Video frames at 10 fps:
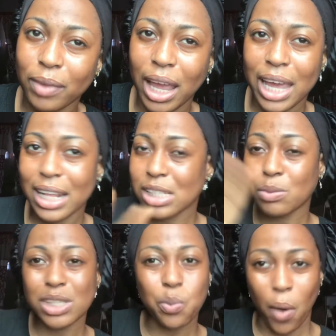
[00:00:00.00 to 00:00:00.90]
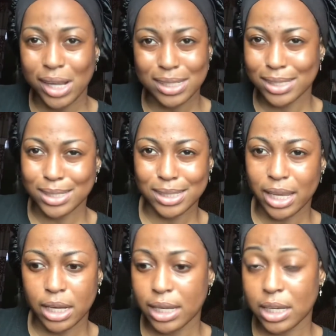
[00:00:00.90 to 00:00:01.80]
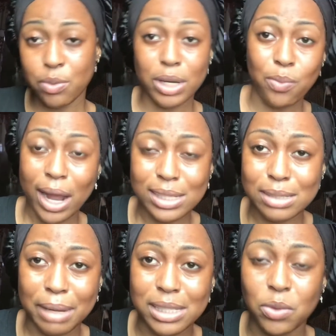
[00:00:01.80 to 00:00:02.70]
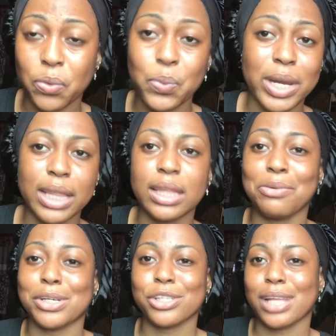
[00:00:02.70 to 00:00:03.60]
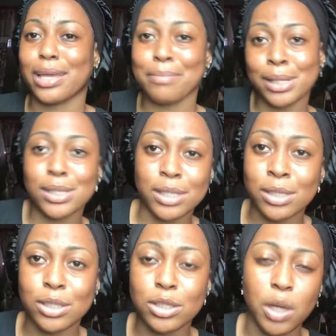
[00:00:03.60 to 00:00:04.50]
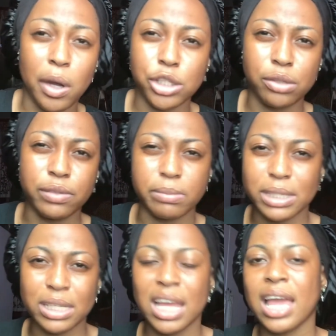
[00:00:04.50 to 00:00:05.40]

It doesn't really whiten the skin. It didn't really whiten my skin or do anything. It was just like a maintenance shower gel for me.